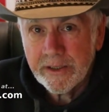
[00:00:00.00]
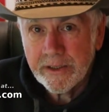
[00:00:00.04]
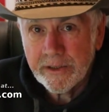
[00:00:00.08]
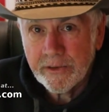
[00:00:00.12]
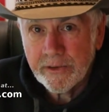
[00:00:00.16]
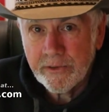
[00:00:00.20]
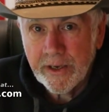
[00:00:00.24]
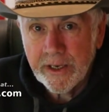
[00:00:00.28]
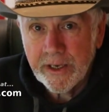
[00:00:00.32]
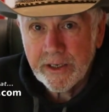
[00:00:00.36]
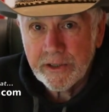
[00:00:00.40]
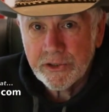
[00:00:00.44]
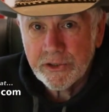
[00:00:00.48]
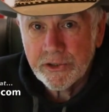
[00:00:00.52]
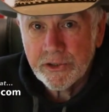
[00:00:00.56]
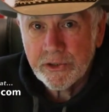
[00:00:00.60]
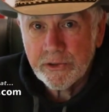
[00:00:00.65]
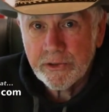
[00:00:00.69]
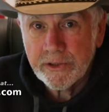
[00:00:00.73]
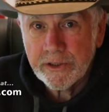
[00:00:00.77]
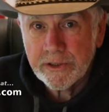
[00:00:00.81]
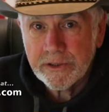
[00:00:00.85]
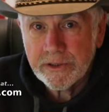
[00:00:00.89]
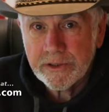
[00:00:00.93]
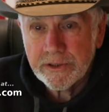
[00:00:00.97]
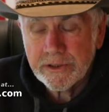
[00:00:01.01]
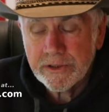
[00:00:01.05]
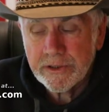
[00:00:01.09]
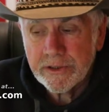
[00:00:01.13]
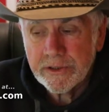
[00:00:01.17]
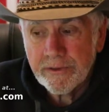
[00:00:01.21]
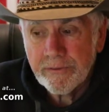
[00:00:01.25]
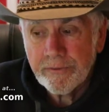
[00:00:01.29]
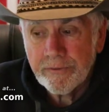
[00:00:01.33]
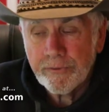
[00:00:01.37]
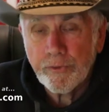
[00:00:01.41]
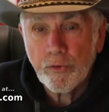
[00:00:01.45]
grand
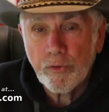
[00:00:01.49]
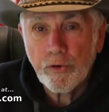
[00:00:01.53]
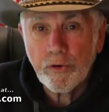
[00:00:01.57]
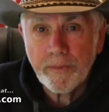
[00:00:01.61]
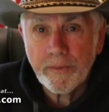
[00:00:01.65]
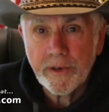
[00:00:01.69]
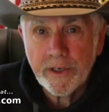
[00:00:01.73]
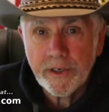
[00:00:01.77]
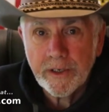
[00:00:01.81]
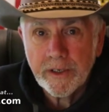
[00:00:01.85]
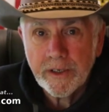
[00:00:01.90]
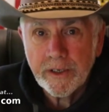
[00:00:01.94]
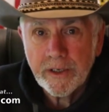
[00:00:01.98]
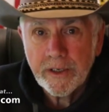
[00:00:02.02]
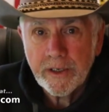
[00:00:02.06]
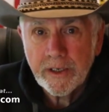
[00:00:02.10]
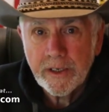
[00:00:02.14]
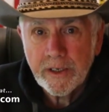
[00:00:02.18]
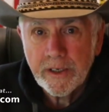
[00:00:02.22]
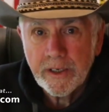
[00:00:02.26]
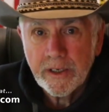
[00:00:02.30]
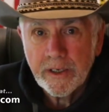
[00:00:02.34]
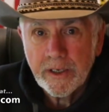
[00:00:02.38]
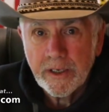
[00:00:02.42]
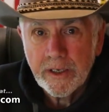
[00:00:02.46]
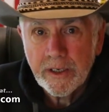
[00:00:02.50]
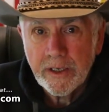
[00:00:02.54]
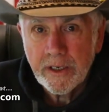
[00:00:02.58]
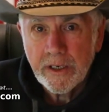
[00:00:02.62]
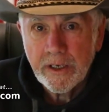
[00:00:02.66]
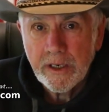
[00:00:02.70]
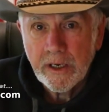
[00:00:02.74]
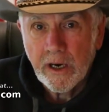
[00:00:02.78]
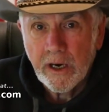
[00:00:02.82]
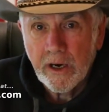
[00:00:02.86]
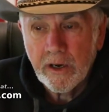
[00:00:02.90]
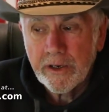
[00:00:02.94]
jury's foreman
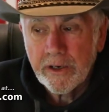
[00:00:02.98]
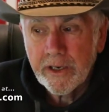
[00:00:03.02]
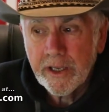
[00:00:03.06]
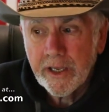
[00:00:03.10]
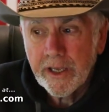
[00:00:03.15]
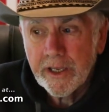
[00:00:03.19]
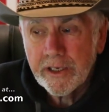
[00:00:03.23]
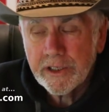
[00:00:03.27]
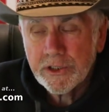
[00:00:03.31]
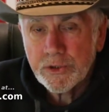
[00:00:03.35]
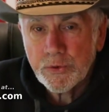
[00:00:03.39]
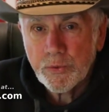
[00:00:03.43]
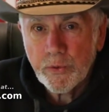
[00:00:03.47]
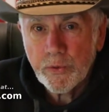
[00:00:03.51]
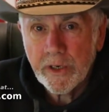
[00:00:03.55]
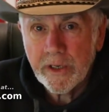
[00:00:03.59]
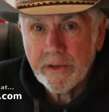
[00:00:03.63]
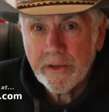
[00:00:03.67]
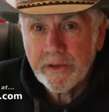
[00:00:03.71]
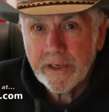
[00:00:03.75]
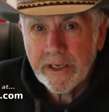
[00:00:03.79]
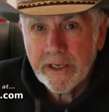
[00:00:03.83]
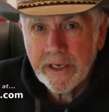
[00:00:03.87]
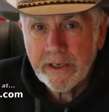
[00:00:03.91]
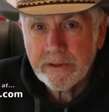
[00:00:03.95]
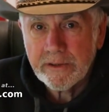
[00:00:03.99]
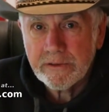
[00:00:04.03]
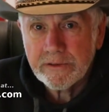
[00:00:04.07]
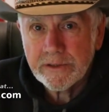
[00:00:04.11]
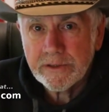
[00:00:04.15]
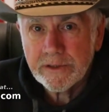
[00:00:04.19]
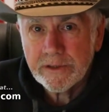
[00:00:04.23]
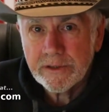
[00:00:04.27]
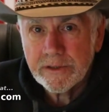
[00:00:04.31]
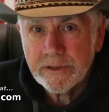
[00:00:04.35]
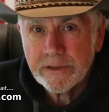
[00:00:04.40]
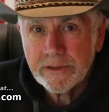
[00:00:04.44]
on each one of the
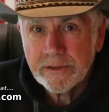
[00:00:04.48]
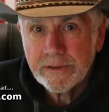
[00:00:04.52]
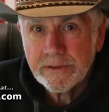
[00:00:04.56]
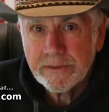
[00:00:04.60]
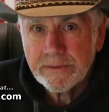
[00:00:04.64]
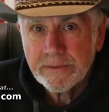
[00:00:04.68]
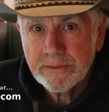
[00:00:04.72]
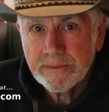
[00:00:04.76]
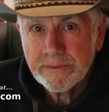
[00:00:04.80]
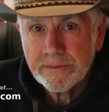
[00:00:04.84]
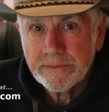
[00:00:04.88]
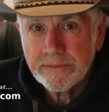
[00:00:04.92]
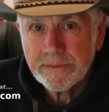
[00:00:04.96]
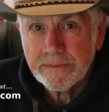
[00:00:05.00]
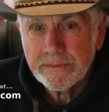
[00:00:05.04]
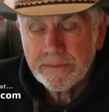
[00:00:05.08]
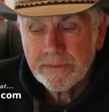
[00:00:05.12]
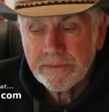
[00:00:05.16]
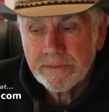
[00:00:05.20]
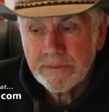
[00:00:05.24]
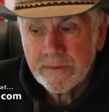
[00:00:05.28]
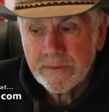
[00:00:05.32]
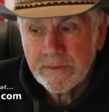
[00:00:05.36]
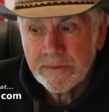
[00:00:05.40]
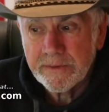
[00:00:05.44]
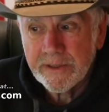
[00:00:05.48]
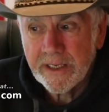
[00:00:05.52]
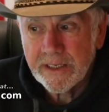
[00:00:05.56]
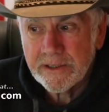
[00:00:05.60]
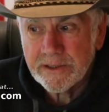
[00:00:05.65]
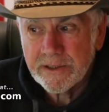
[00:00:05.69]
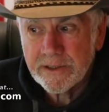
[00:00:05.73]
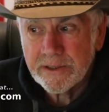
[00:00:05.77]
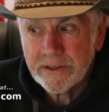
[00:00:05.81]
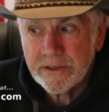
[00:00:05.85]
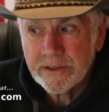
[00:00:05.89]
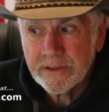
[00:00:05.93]
counts.
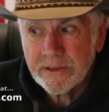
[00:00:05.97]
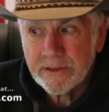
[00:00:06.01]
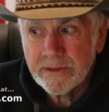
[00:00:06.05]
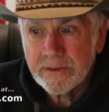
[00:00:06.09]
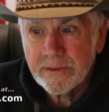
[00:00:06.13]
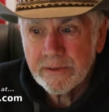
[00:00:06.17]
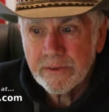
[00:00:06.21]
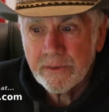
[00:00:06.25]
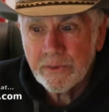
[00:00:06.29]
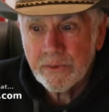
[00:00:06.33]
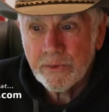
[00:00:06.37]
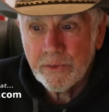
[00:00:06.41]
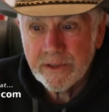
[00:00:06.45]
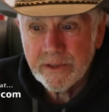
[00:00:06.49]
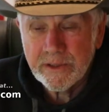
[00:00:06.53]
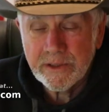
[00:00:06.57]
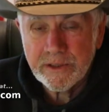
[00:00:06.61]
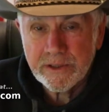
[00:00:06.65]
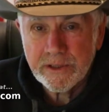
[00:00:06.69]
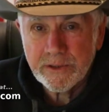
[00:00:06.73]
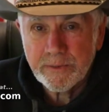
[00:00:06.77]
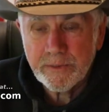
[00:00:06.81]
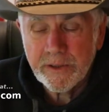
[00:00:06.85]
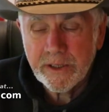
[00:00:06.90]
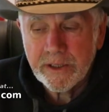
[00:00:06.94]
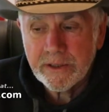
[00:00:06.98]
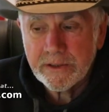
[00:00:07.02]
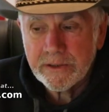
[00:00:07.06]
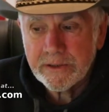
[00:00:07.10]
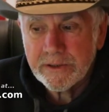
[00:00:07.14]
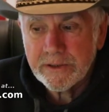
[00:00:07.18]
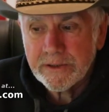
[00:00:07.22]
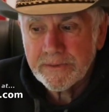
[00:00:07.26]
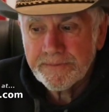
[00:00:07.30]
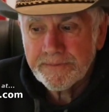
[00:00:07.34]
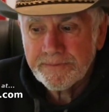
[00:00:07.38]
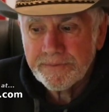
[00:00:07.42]
That's what this
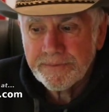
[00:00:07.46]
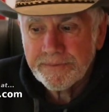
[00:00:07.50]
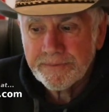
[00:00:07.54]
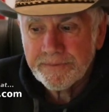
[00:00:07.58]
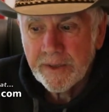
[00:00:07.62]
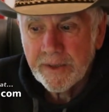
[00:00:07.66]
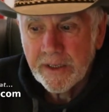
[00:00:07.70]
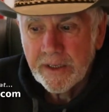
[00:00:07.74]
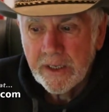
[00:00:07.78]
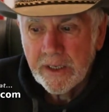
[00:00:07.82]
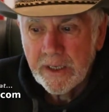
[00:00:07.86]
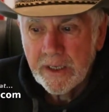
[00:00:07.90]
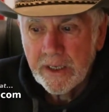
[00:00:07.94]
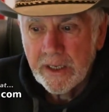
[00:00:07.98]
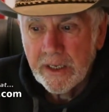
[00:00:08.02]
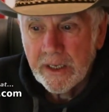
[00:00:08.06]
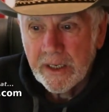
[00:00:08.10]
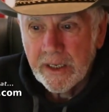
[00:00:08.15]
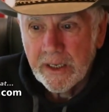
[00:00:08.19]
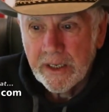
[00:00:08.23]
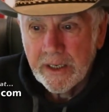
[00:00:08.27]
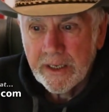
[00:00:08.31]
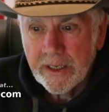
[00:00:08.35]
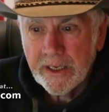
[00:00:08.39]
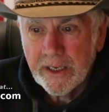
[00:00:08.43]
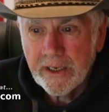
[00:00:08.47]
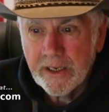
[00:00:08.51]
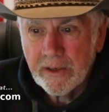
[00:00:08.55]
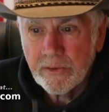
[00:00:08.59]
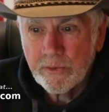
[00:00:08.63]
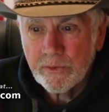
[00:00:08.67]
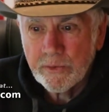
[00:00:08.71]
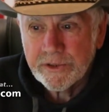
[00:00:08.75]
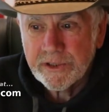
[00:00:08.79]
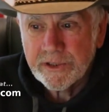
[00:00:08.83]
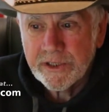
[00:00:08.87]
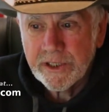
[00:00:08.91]
means.
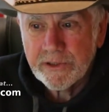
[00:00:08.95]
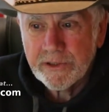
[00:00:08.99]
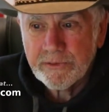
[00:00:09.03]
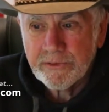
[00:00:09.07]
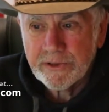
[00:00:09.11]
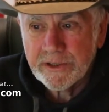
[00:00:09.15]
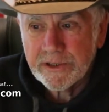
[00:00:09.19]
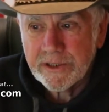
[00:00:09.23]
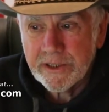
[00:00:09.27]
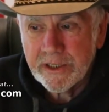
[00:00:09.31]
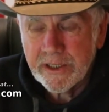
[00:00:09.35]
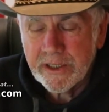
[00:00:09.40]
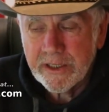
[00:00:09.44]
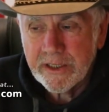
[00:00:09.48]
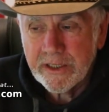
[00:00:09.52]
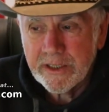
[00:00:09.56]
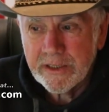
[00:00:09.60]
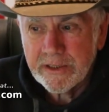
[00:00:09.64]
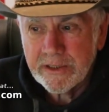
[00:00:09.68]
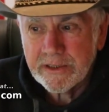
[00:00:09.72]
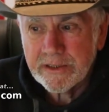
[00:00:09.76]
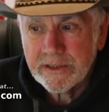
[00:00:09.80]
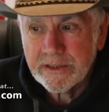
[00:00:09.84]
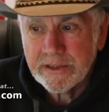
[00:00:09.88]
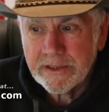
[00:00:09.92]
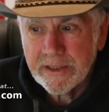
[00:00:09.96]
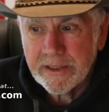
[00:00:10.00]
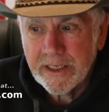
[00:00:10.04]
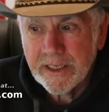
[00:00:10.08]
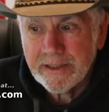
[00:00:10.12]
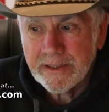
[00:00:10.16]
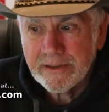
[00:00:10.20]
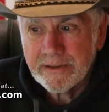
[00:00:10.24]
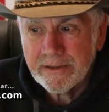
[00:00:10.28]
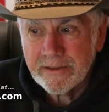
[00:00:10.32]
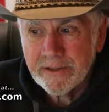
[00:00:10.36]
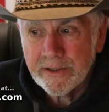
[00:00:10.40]
Now, what's interesting is
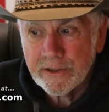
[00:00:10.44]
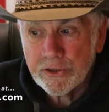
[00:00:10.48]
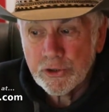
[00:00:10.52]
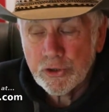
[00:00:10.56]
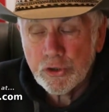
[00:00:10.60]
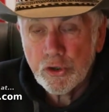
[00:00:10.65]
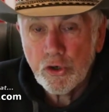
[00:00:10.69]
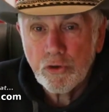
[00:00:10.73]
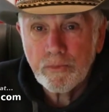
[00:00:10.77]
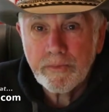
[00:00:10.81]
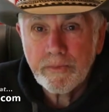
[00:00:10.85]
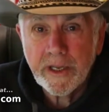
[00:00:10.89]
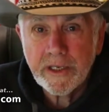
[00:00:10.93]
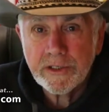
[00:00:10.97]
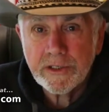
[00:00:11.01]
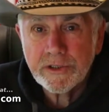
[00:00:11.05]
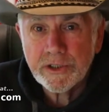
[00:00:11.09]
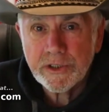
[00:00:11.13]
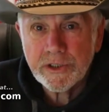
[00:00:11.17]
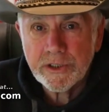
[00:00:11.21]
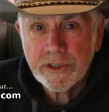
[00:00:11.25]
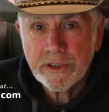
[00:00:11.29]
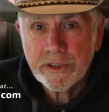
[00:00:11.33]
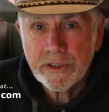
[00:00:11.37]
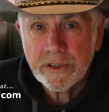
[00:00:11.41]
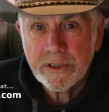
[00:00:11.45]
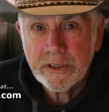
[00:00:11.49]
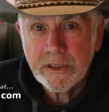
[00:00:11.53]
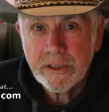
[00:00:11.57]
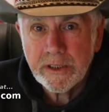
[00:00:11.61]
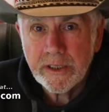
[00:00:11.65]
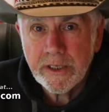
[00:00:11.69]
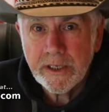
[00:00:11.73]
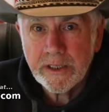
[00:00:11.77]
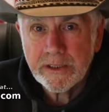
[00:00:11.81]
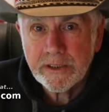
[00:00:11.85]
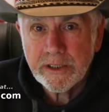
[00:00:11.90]
that there's no mention
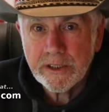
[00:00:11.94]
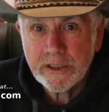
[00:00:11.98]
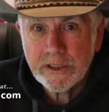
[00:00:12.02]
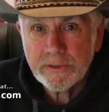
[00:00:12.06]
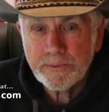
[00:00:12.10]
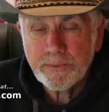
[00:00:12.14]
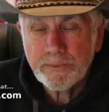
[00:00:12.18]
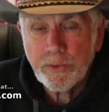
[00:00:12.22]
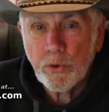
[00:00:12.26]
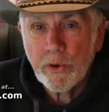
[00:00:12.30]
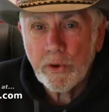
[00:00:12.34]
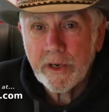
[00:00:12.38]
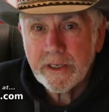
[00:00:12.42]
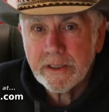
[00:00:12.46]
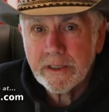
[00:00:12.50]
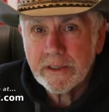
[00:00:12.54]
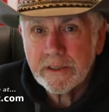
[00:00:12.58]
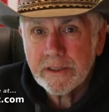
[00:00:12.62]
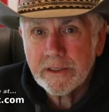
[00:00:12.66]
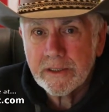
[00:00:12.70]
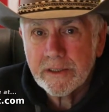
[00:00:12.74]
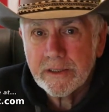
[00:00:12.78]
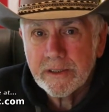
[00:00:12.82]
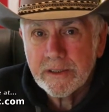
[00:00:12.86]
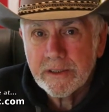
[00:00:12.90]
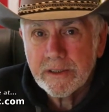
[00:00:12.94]
at this point